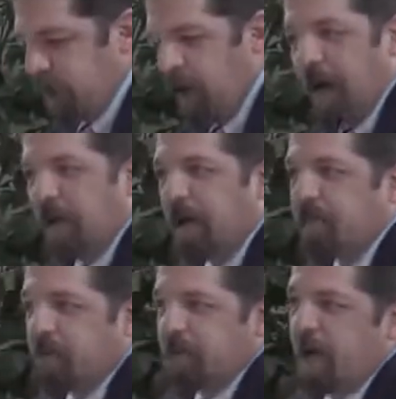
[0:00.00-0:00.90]
I love
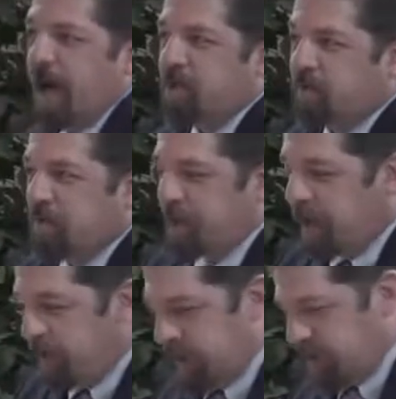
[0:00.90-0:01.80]
this text for
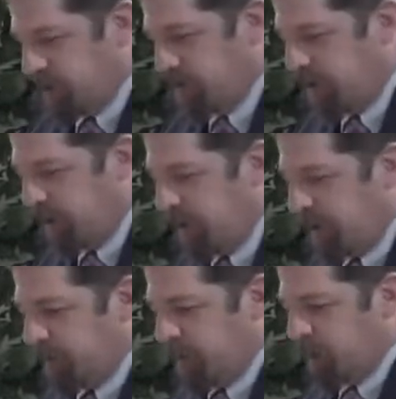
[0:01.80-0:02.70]
many reasons, but look at
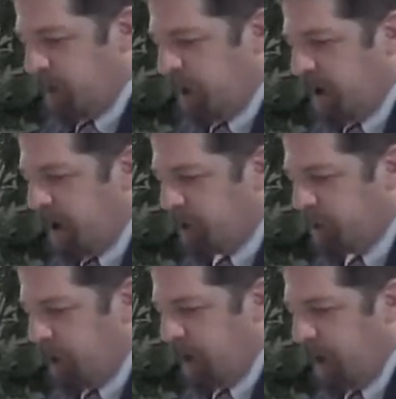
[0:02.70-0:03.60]
verse 1, and I'll
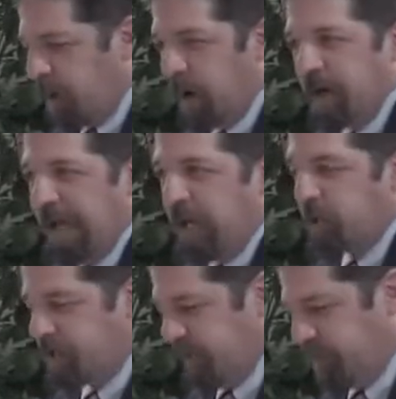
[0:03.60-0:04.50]
just point out one
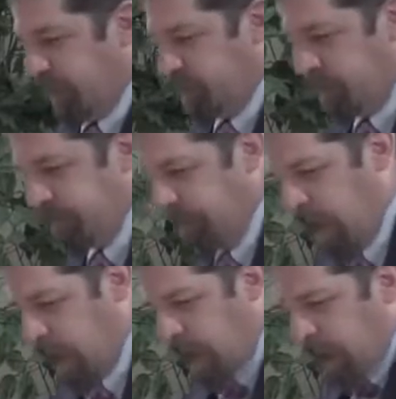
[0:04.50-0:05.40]
interesting feature.
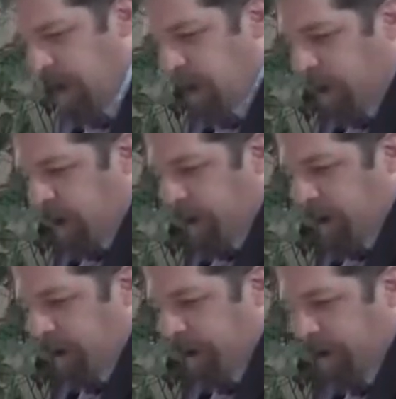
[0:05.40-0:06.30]

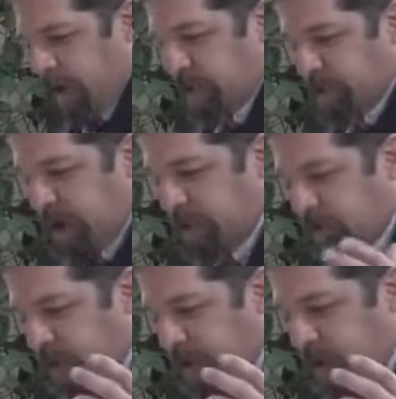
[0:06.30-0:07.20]
It
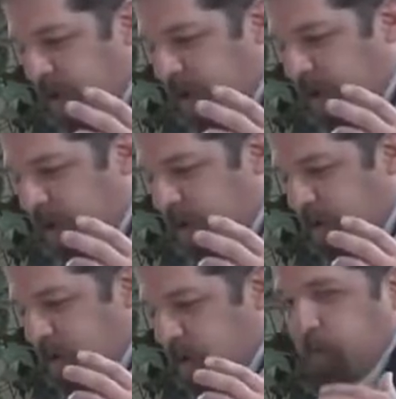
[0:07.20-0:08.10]
says,
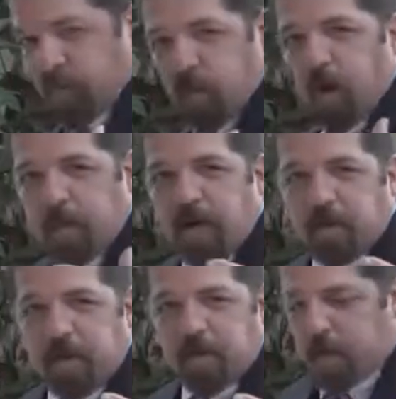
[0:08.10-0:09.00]
before I make
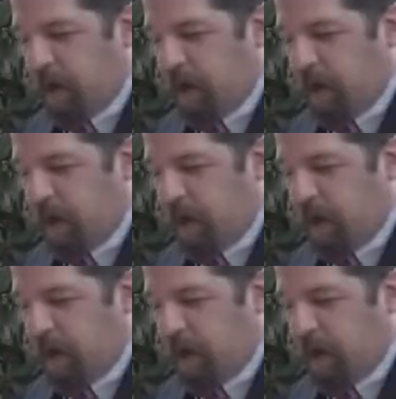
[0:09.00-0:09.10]
the